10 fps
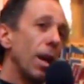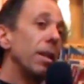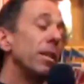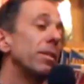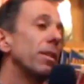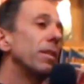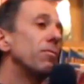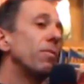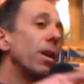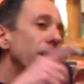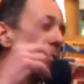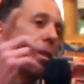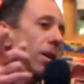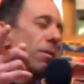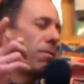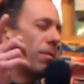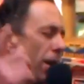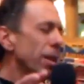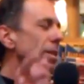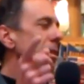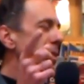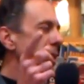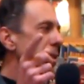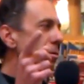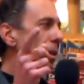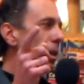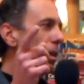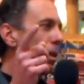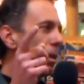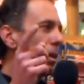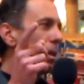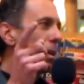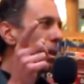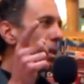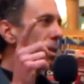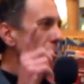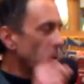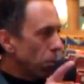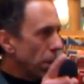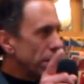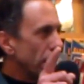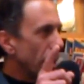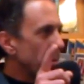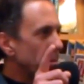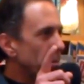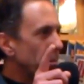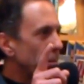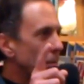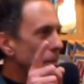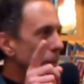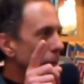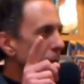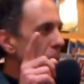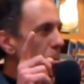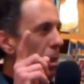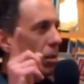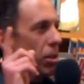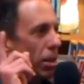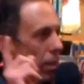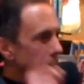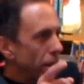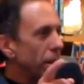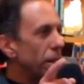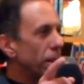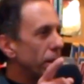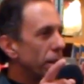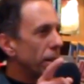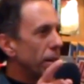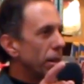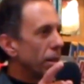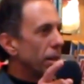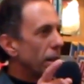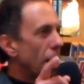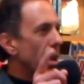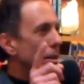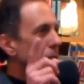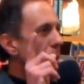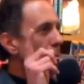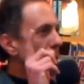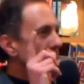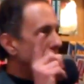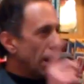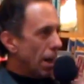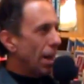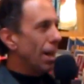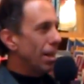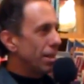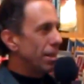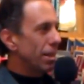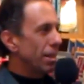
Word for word: And he's done it very, very, very successfully, except for one time. PG&E hired him to hide